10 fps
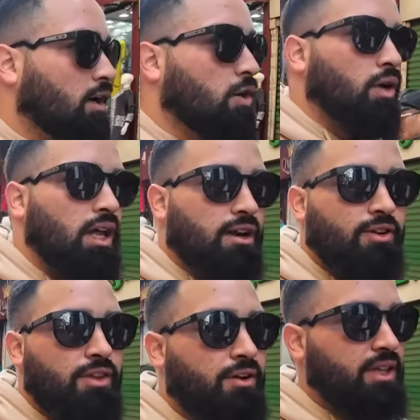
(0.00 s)
a whole lot of
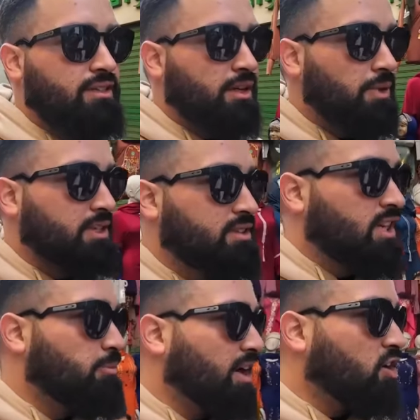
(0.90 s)
other things that we can
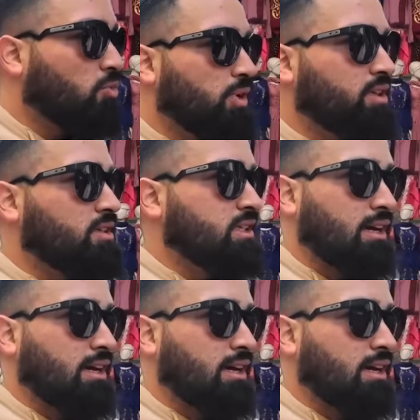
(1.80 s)
take back home with us.